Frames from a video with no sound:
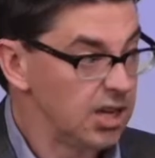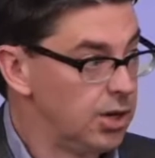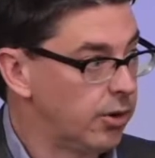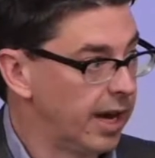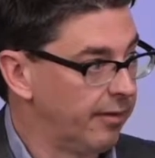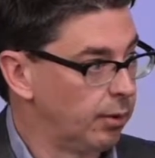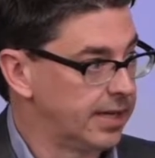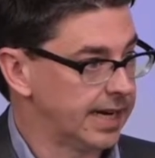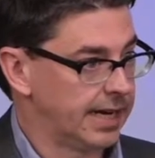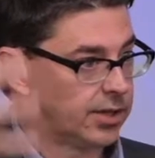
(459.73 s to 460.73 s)
You could have
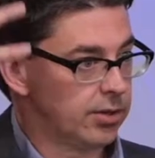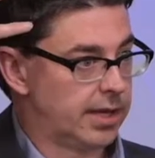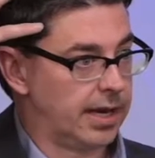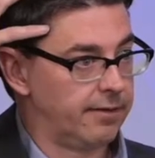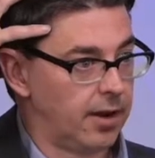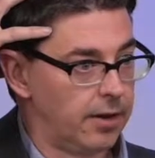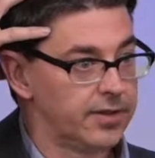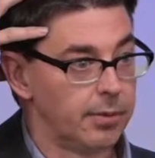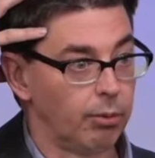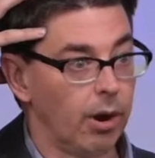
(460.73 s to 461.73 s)
breast cancer that involves
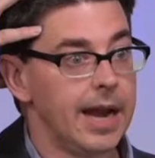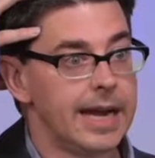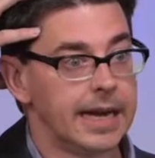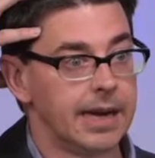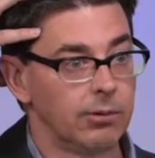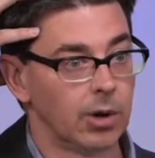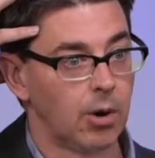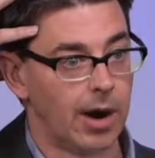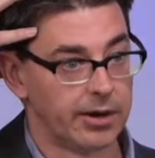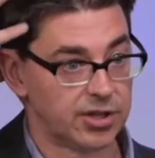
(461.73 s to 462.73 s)
the brain and
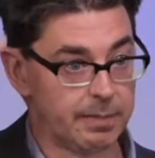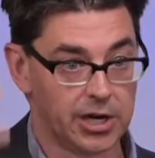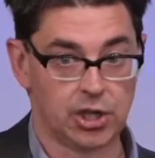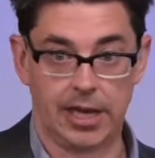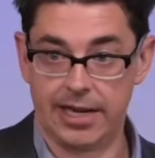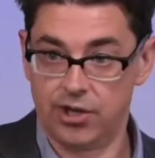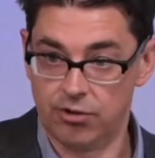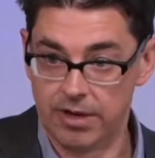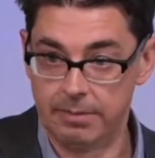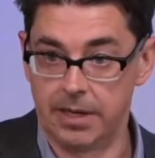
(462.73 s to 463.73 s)
requires specialized
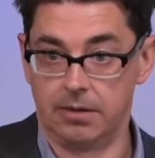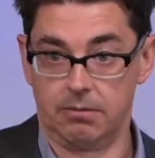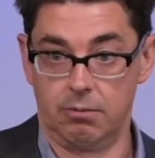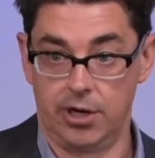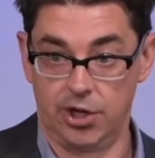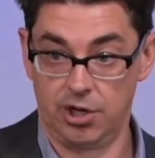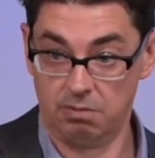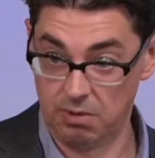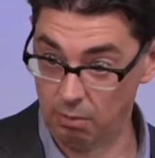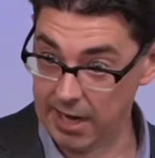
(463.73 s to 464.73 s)
treatment, which
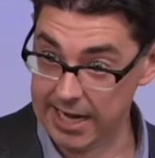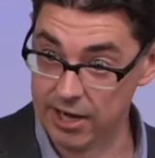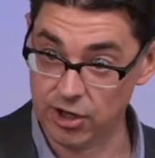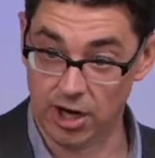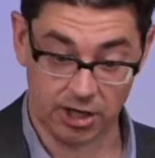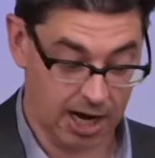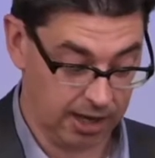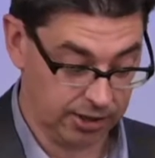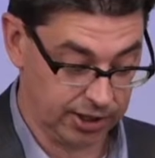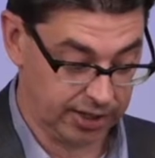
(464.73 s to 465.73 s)
the radiation
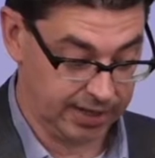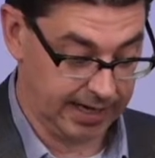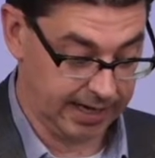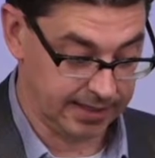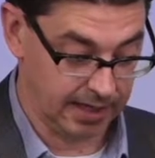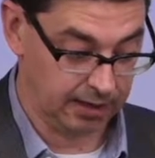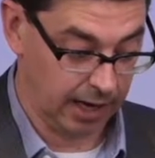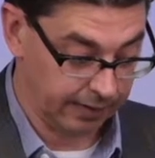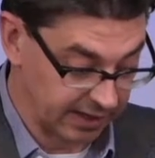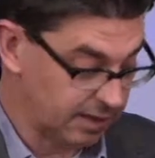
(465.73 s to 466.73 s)
oncologist has a
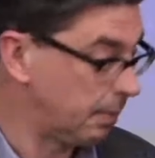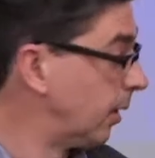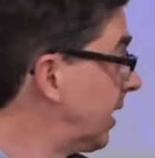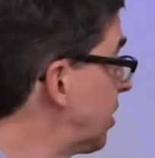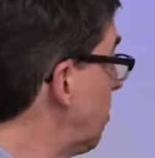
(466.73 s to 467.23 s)
lot of experience